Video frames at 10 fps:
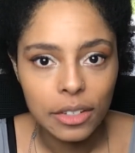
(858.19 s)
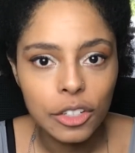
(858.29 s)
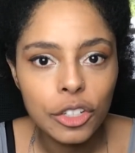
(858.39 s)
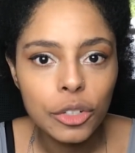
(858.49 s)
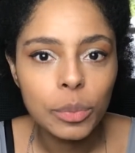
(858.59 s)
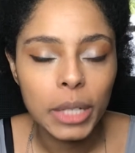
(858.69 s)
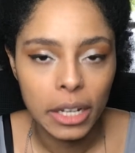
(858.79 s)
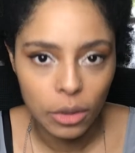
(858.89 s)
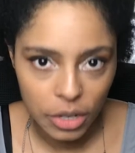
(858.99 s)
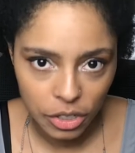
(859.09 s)
You plan
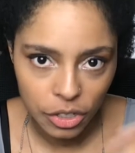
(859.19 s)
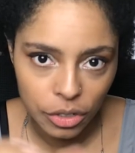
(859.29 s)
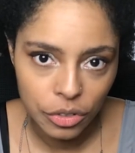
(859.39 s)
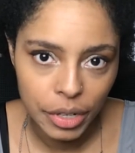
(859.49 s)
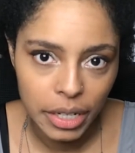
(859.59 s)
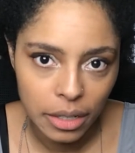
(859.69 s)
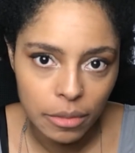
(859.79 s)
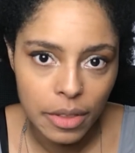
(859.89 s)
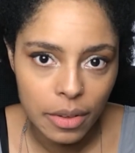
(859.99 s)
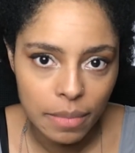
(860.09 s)
according to your ultradian
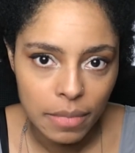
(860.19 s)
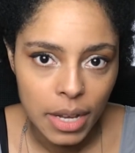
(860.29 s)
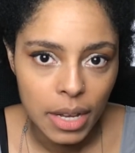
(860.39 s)
rhythm.